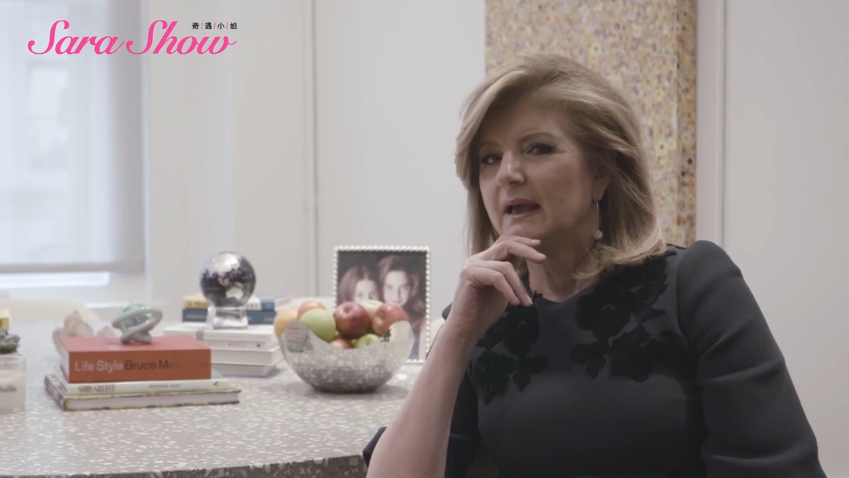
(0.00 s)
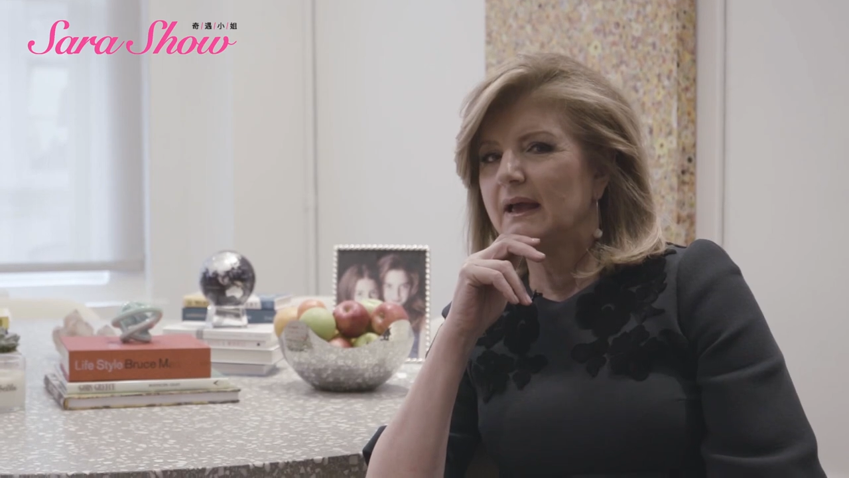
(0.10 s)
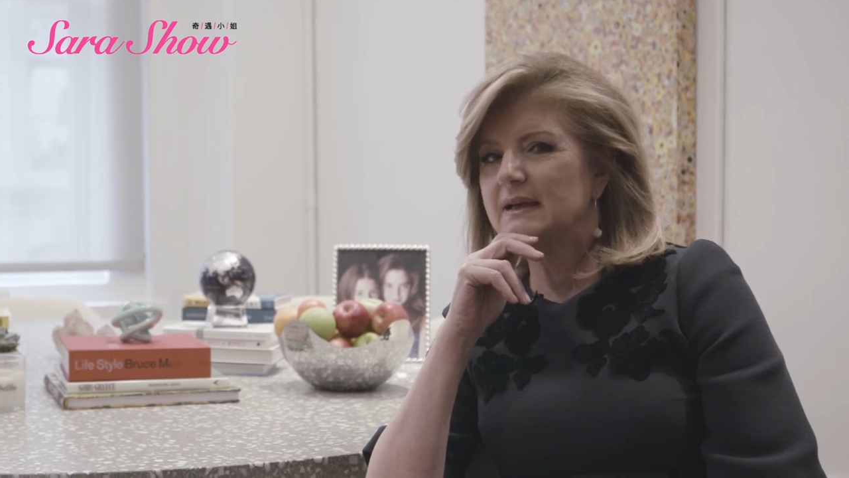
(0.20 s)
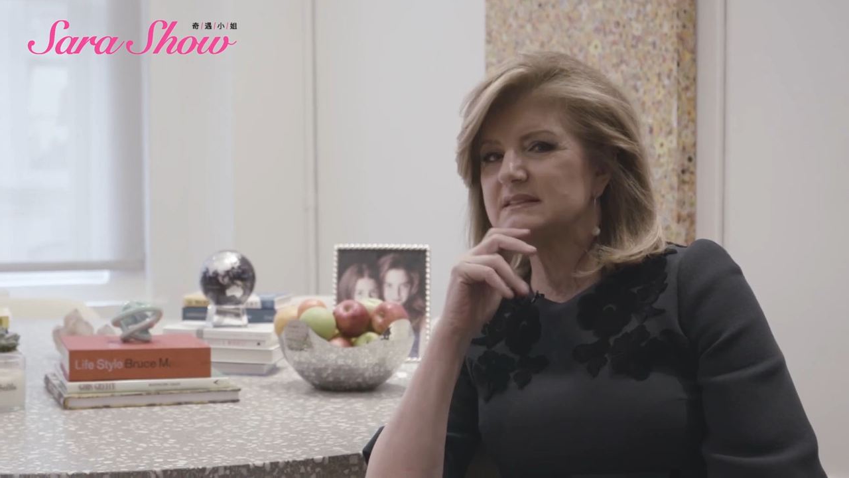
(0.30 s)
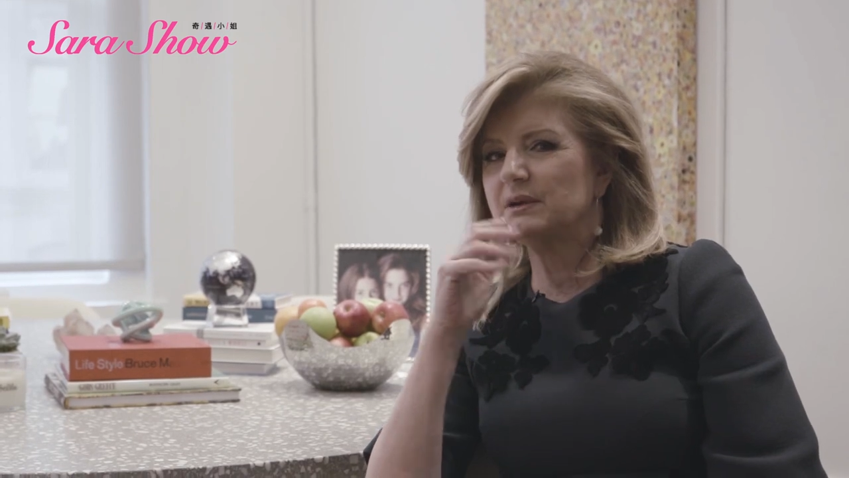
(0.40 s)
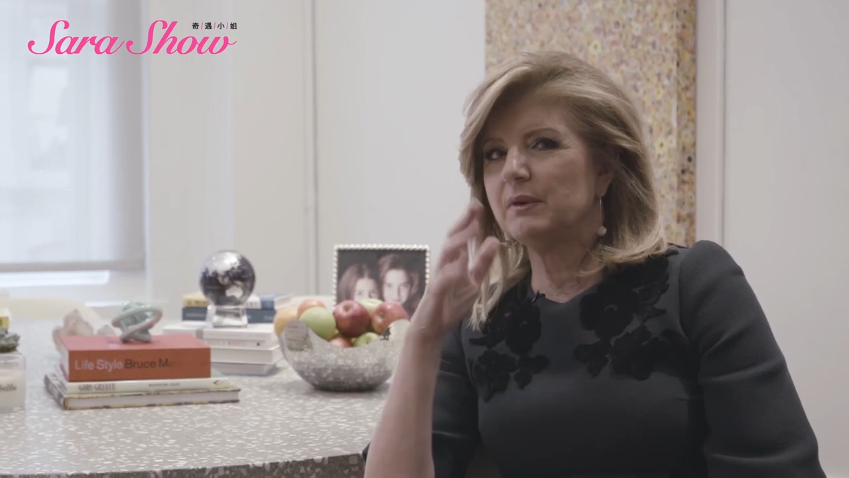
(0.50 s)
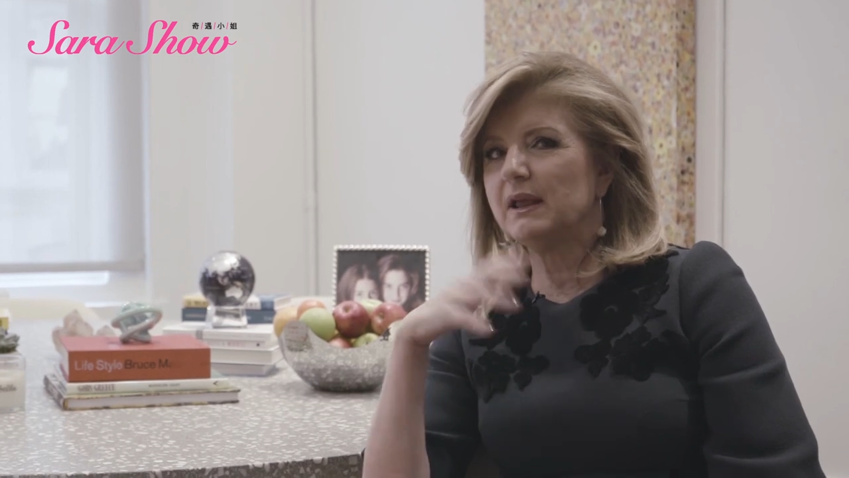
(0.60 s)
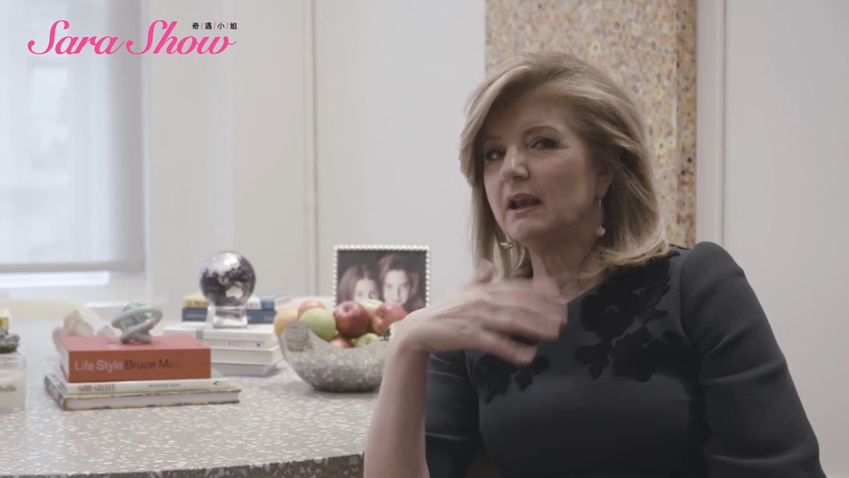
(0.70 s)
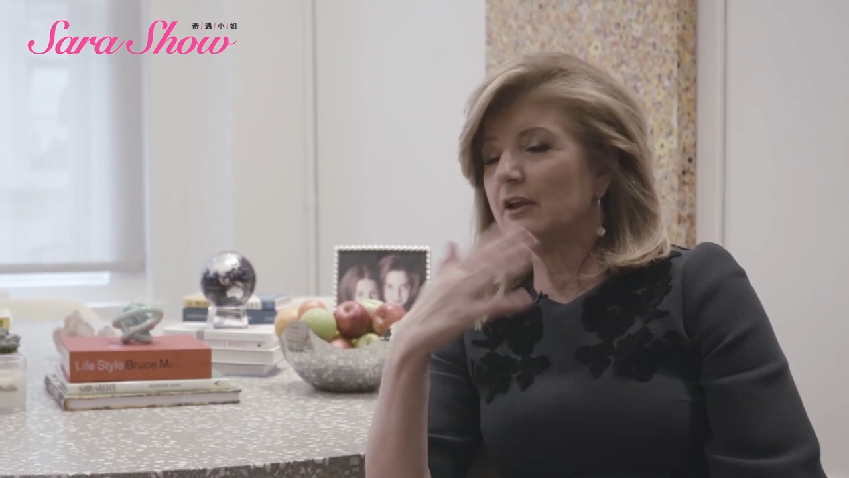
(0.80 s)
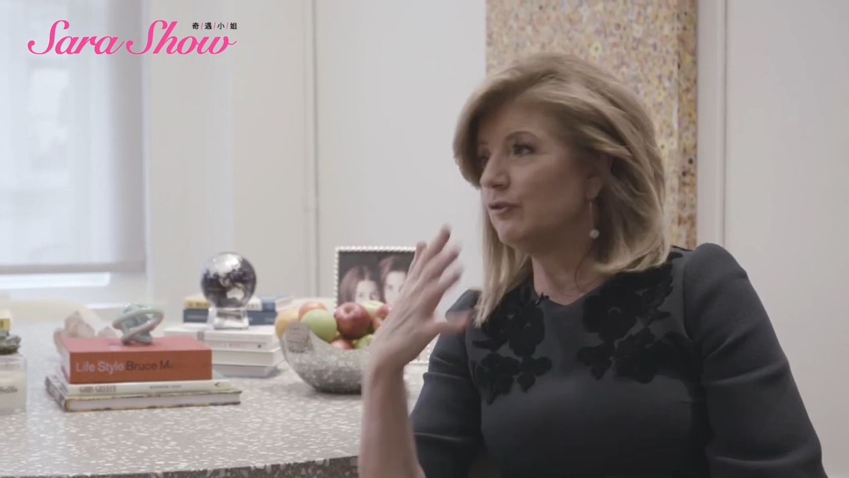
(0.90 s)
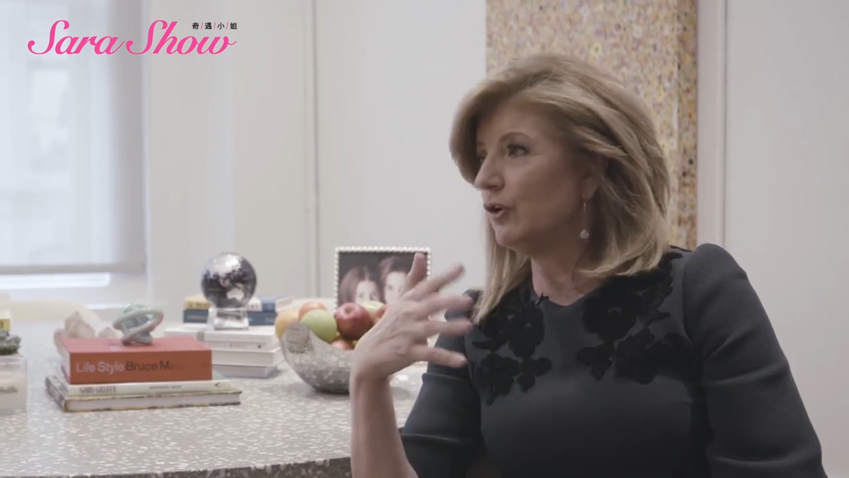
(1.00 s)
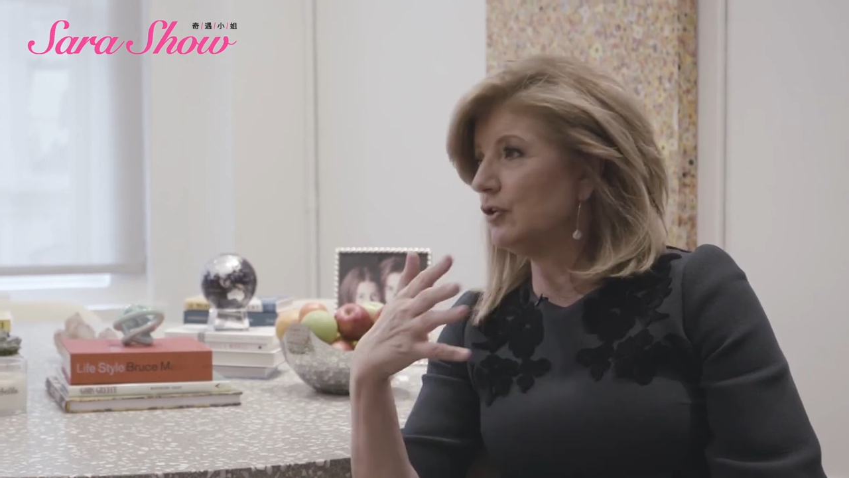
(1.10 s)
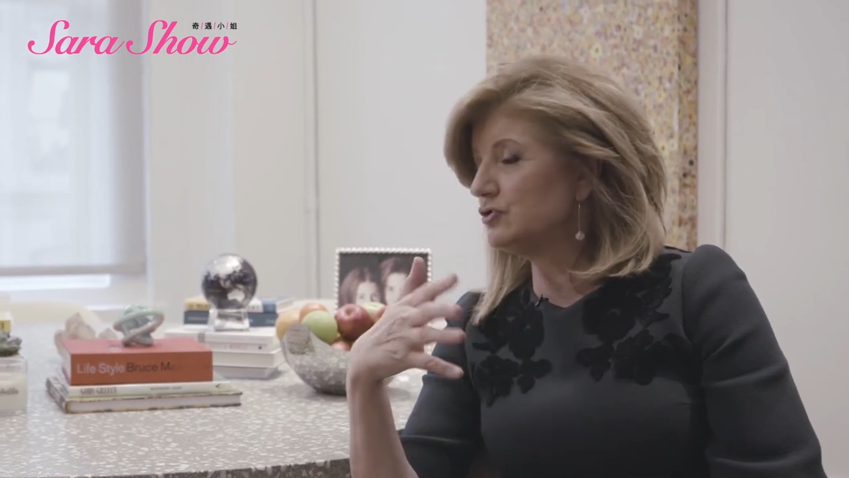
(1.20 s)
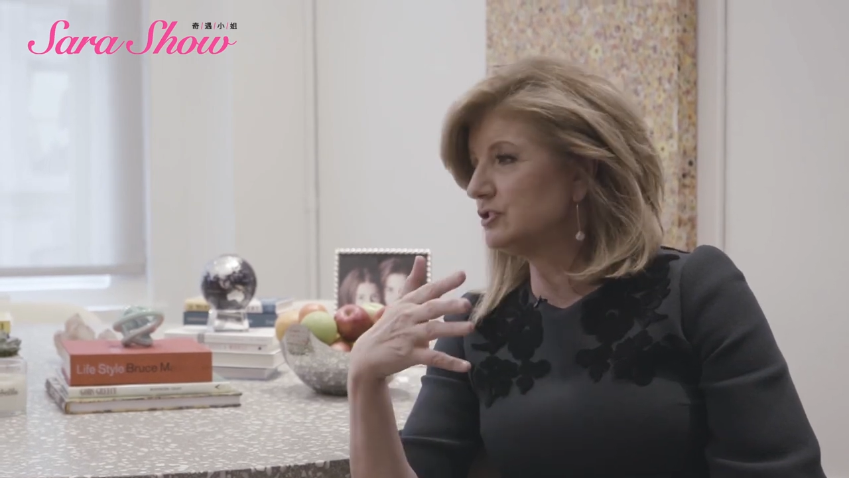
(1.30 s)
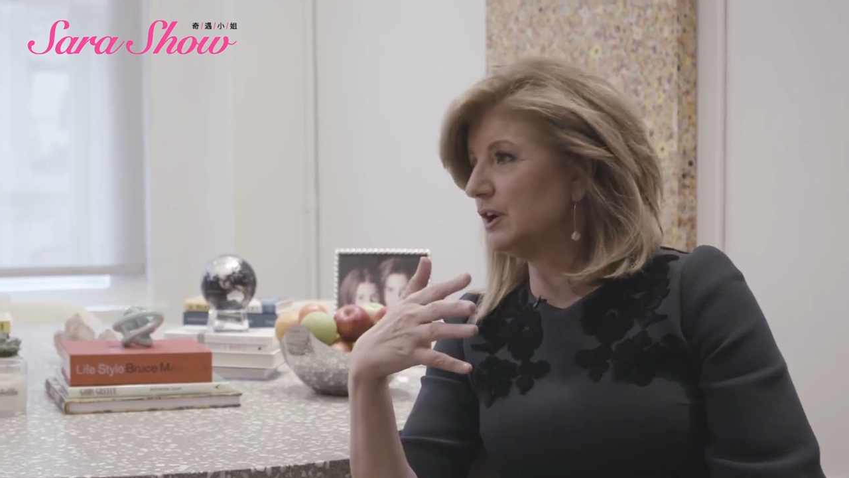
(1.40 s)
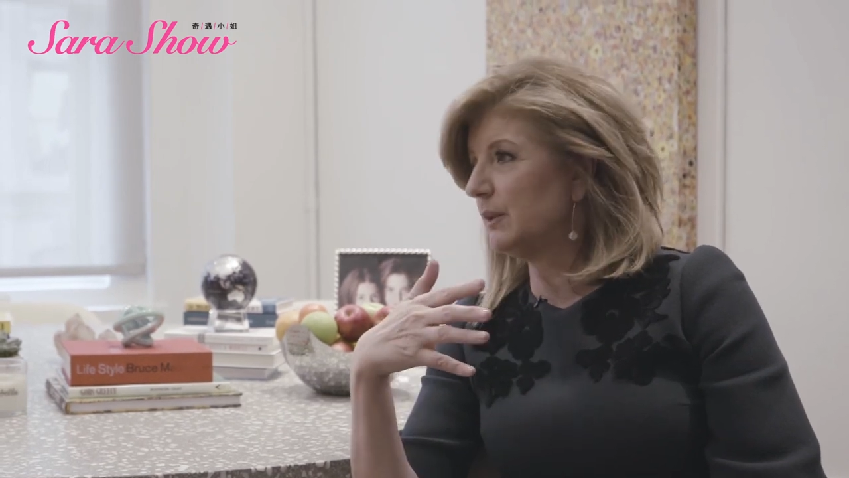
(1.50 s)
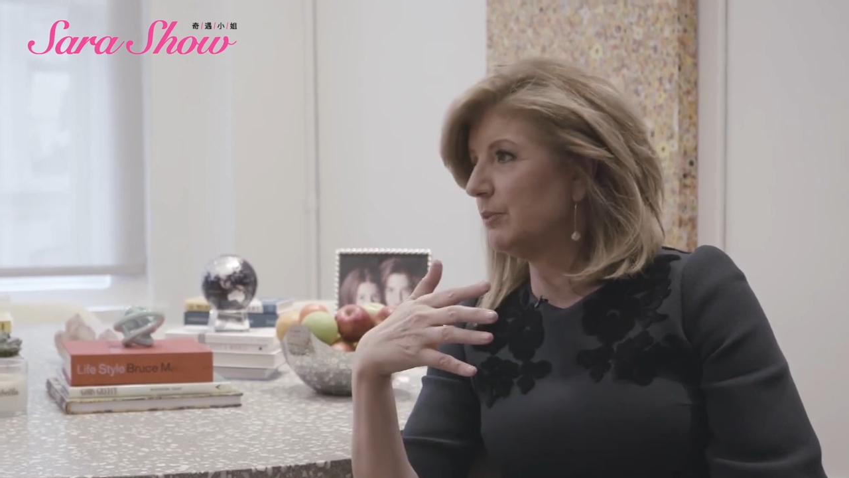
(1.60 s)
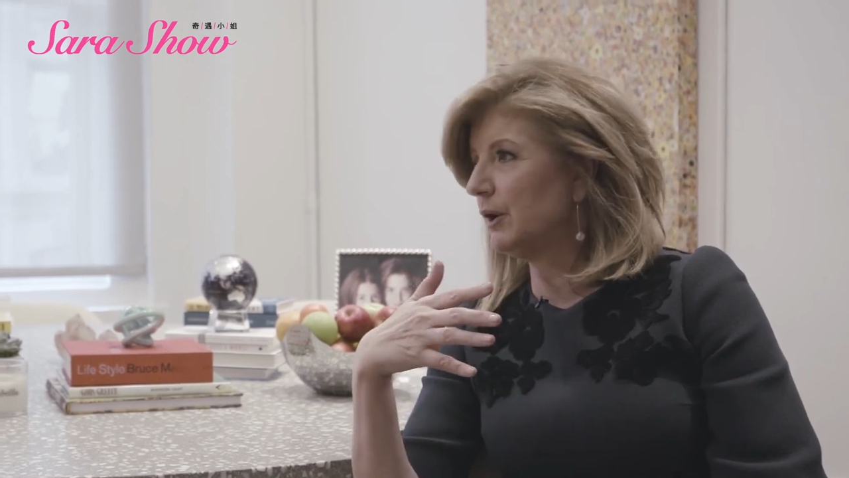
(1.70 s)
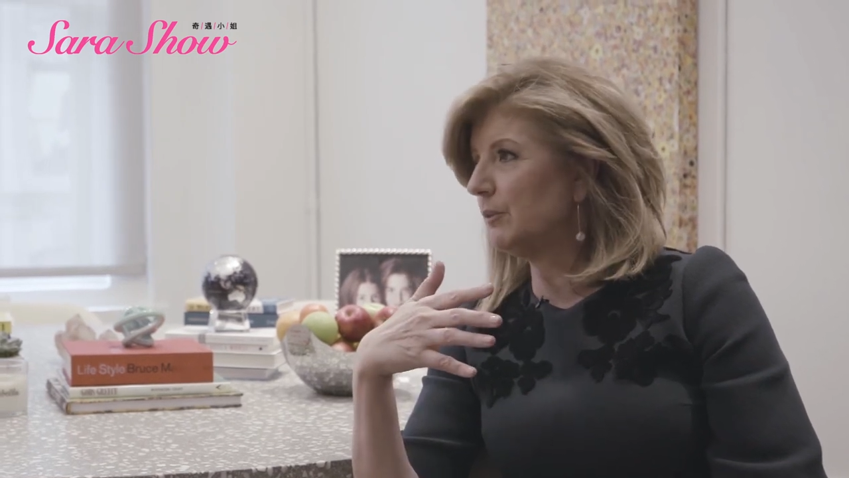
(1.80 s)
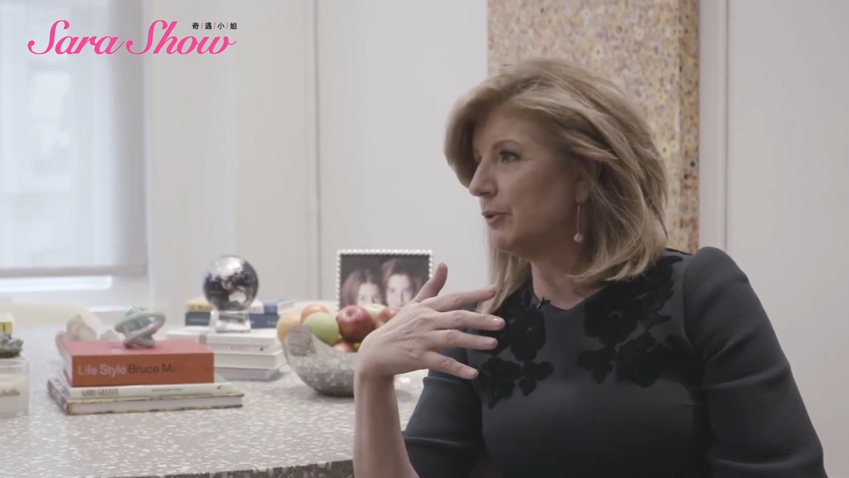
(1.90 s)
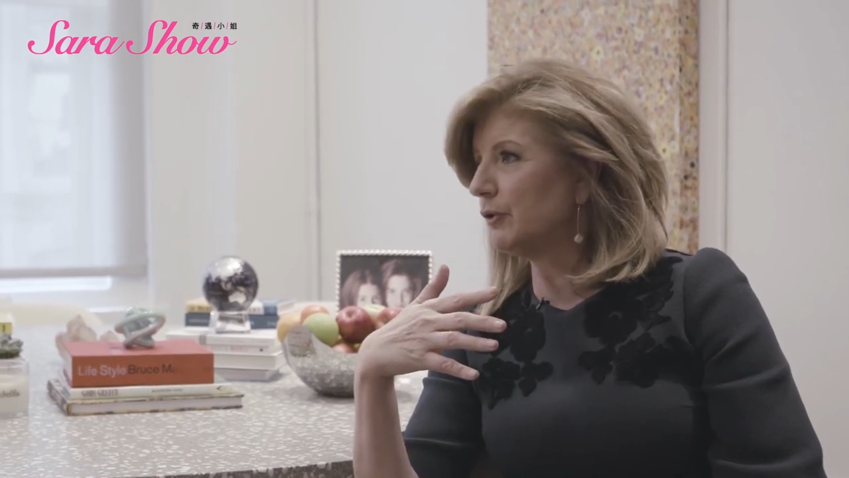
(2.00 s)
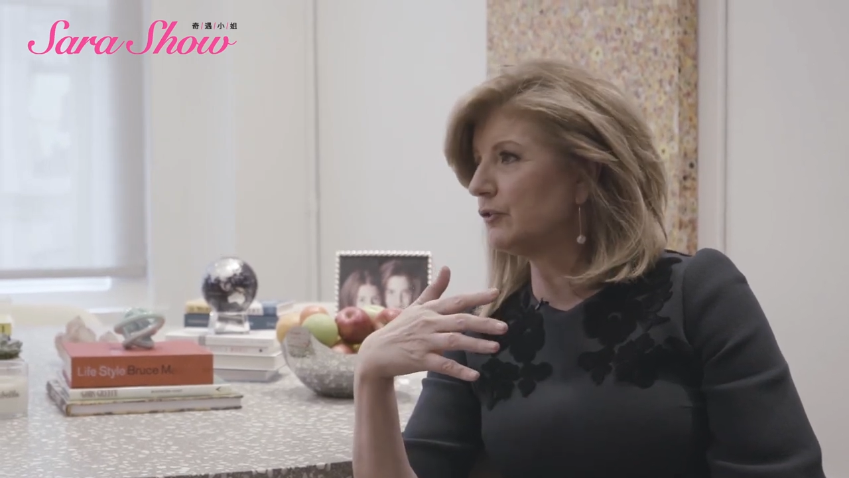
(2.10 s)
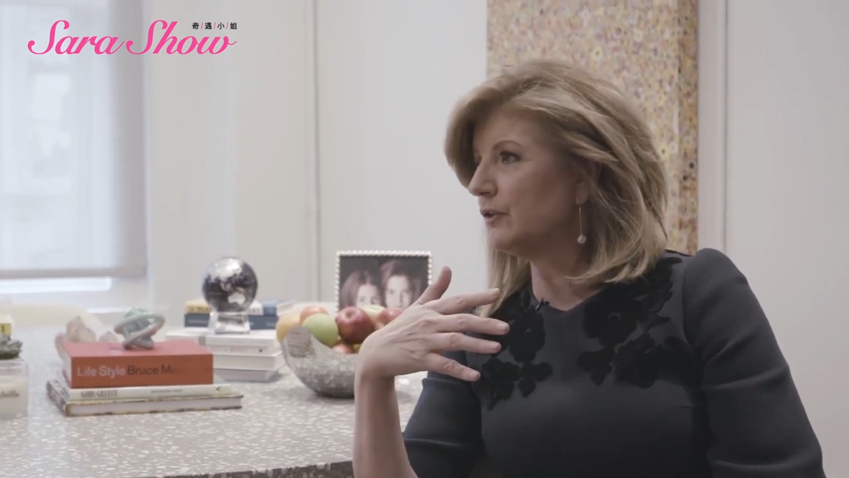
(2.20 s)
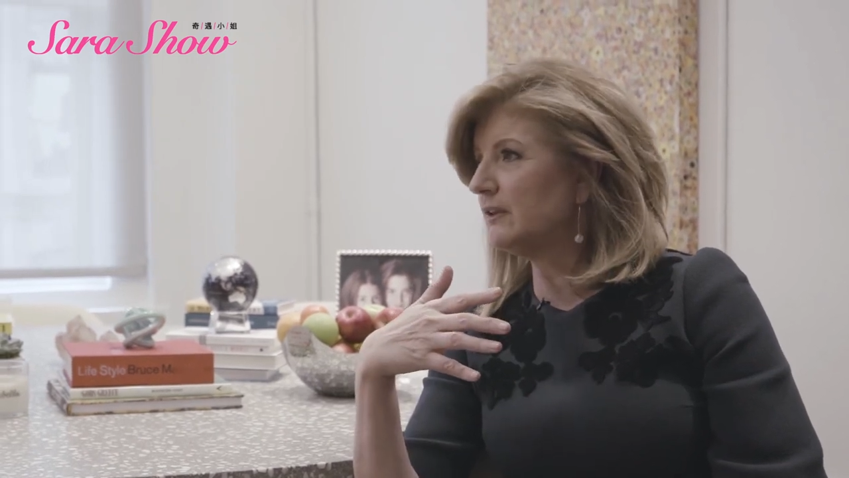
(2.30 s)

has a real evolutionary purpose.